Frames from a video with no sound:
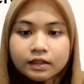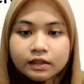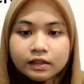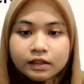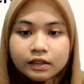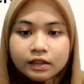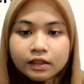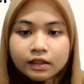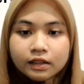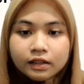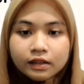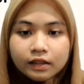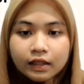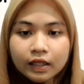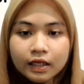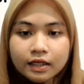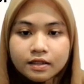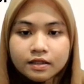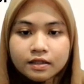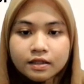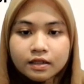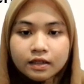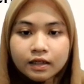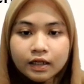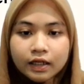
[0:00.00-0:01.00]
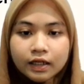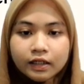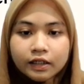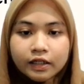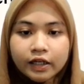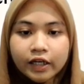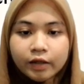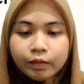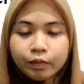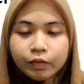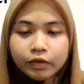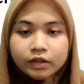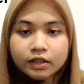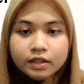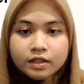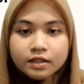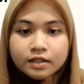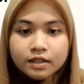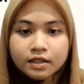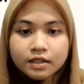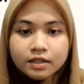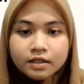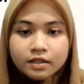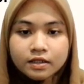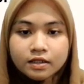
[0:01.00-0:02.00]
third test and the
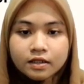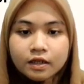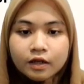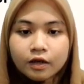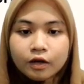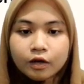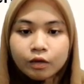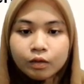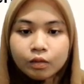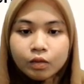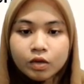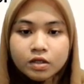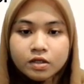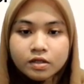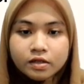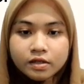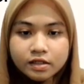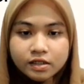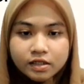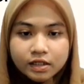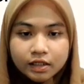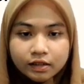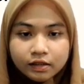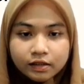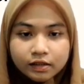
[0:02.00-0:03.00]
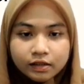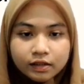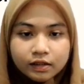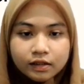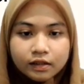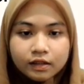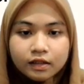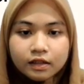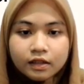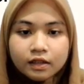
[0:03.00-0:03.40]
hypothesis was rejected.